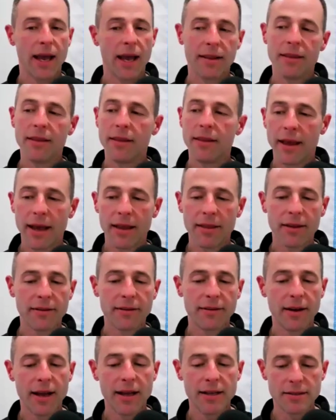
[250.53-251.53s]
And
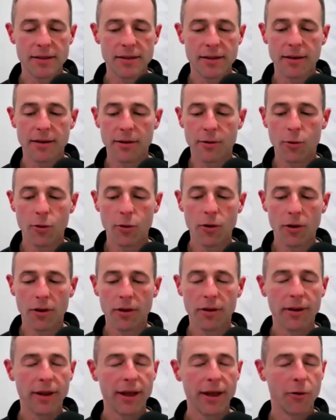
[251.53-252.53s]
LinkedIn has the
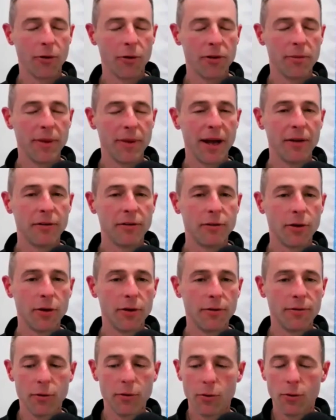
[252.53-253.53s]
Google algorithm down. So
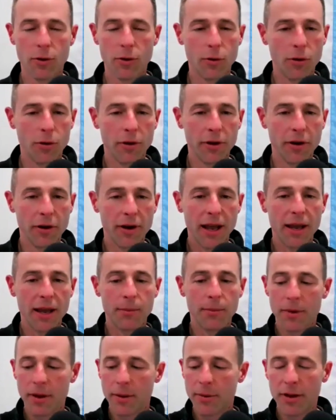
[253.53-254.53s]
if you Google your
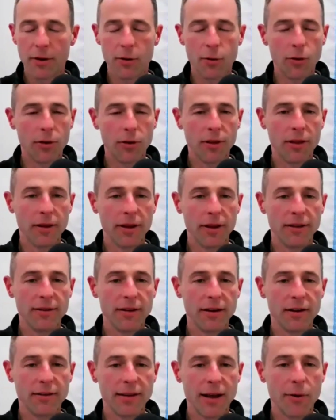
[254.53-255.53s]
name, I mean,
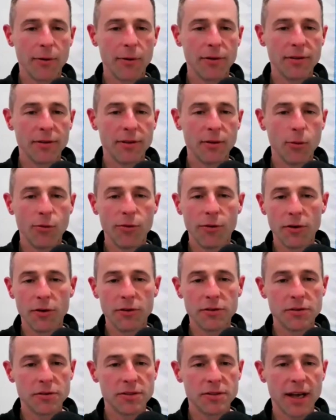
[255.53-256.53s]
LinkedIn is always the
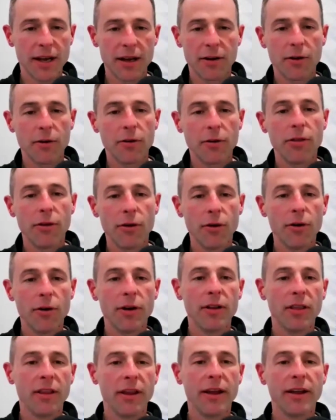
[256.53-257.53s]
first or second or
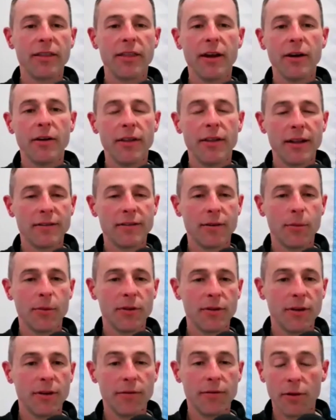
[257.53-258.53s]
third link there that
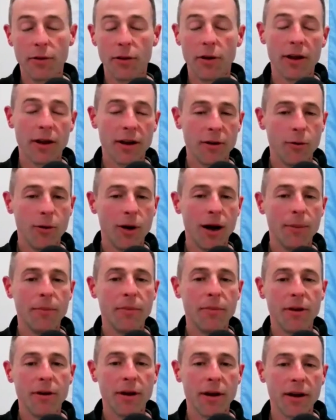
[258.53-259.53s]
someone, if they're looking you up,
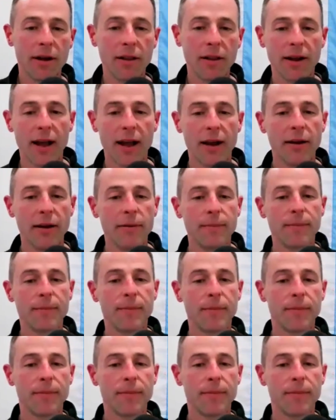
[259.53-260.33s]
they're going to click on it.